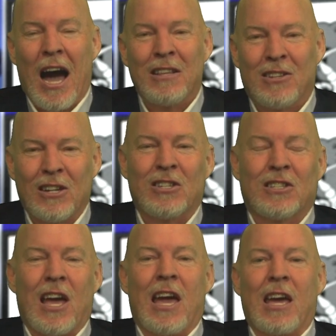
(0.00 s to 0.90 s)

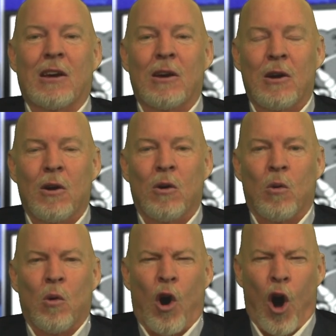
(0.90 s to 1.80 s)
Just think
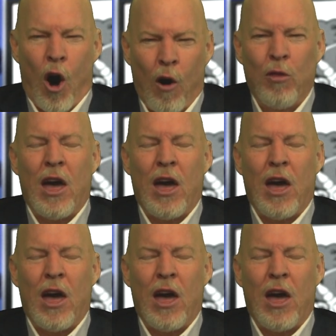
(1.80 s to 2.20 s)
all the